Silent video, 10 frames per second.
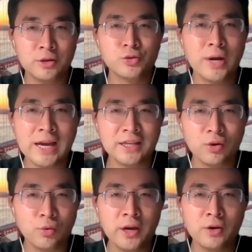tracking
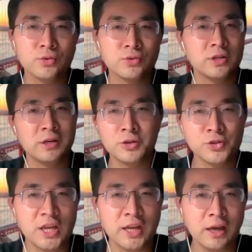the whales and
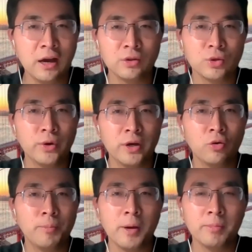understand how the
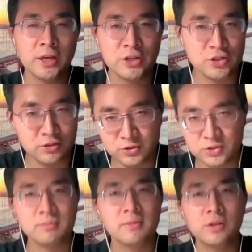whale
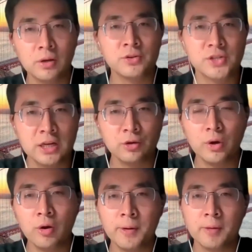populations, to understand the
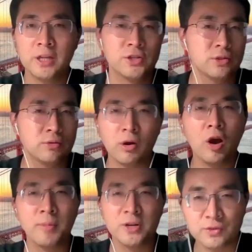whale population or
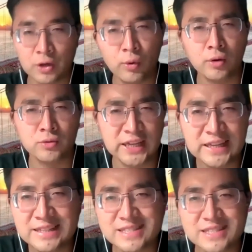how much the whale
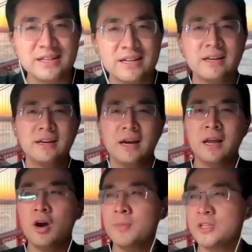eats
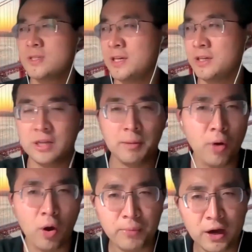and how much they
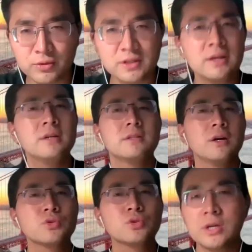pump out,
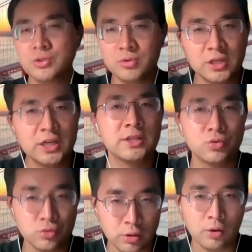those questions need the
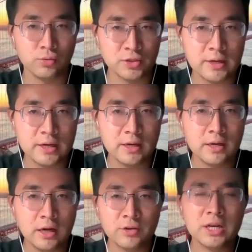drills.
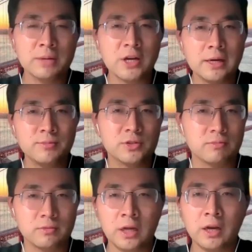And sometimes
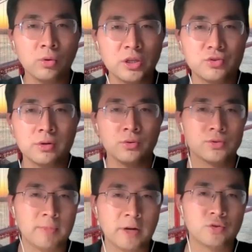not only
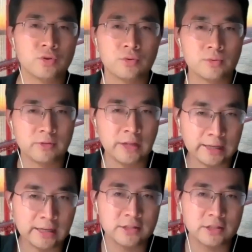drills, but the drills
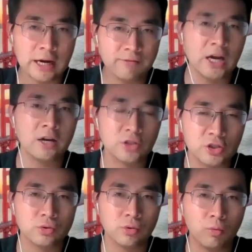that can dive down
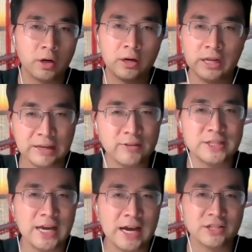into the water and even
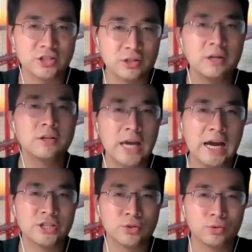attach
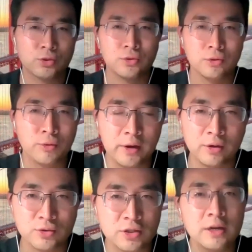to the
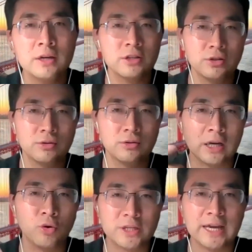whales to get
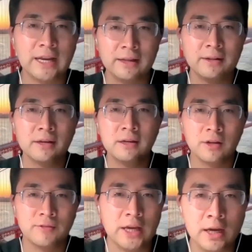more data
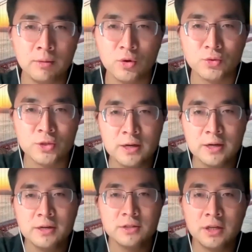of the animals.
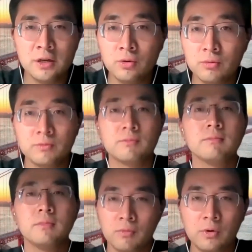So
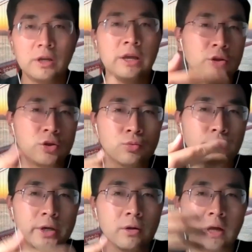to
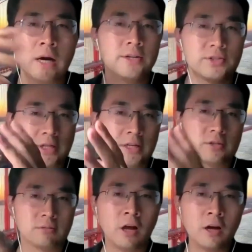realize
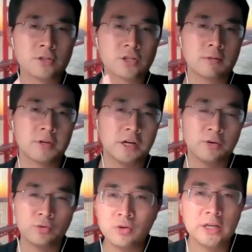this long-term
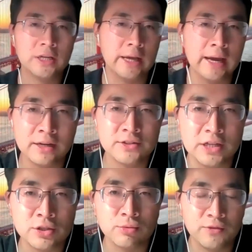goal, you need add
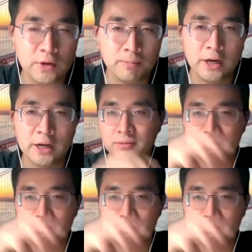sensory feedback.